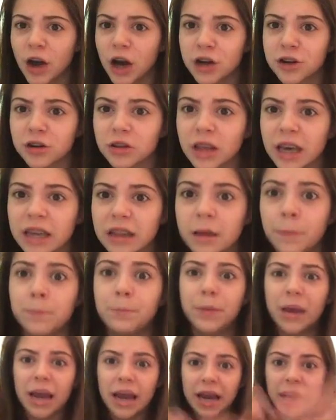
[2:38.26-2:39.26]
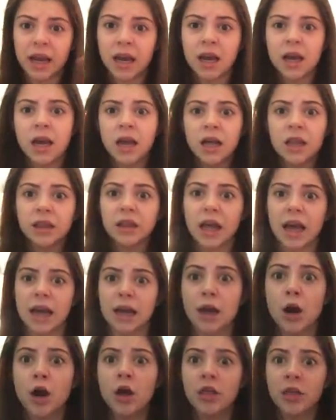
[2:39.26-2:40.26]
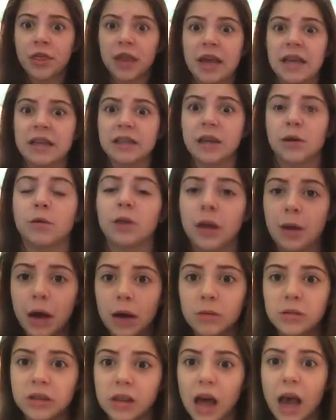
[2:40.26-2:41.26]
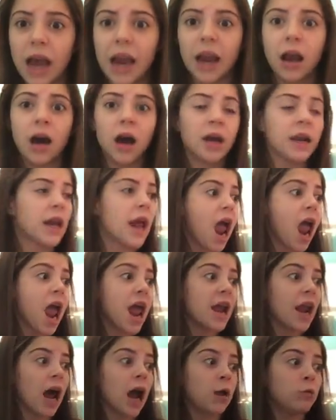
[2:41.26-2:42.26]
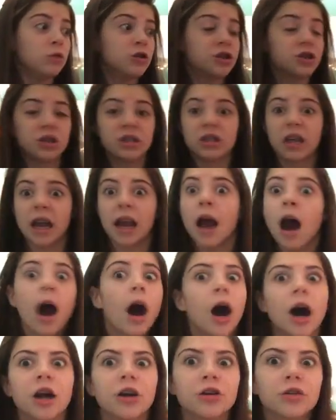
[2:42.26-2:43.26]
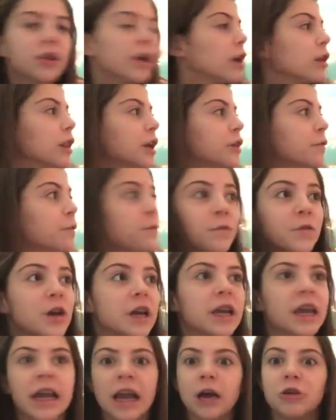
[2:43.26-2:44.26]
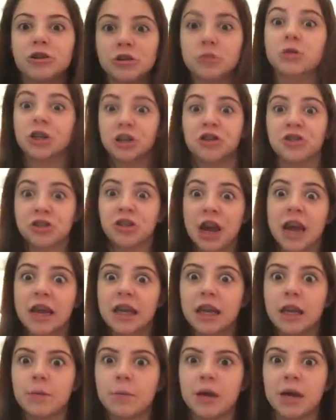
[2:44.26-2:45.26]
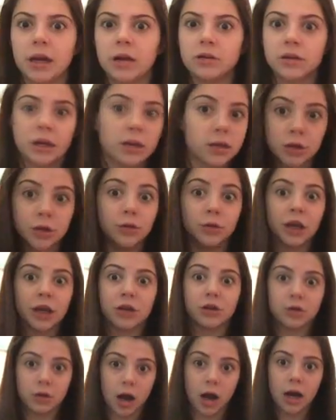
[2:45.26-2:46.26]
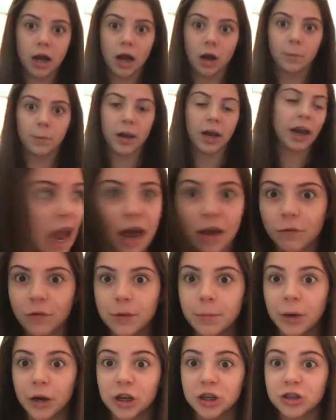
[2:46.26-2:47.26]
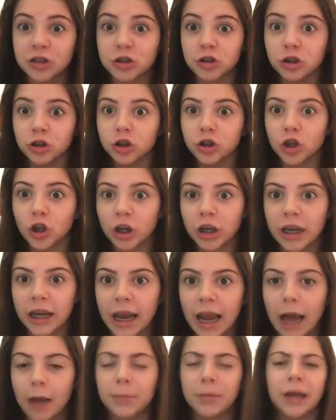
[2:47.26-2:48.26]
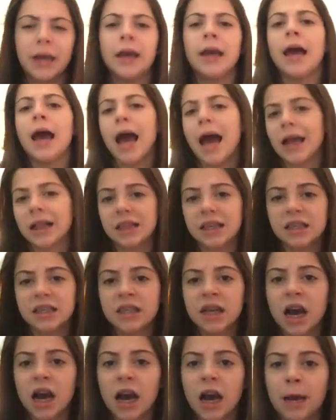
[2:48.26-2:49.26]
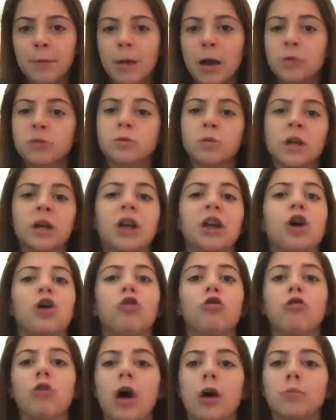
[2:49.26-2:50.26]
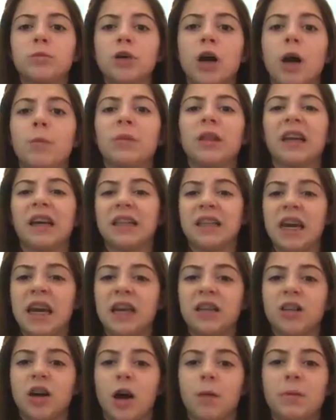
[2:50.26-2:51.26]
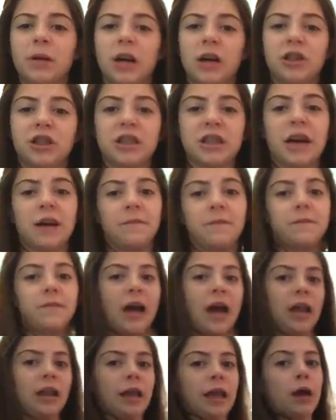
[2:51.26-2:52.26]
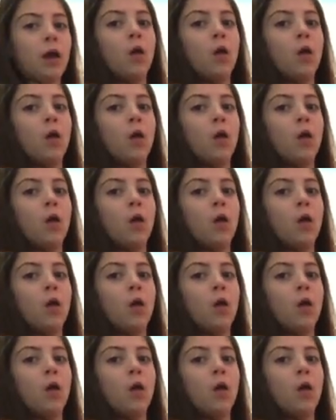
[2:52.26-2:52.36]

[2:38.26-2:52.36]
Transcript: under the big things that I was lying on, and I was just under there freaking out. She was shaking me, and I was like, dude, you're not helping. Everybody's just looking at me. At this time, I was wearing a crop top and a tank top, and I just had fat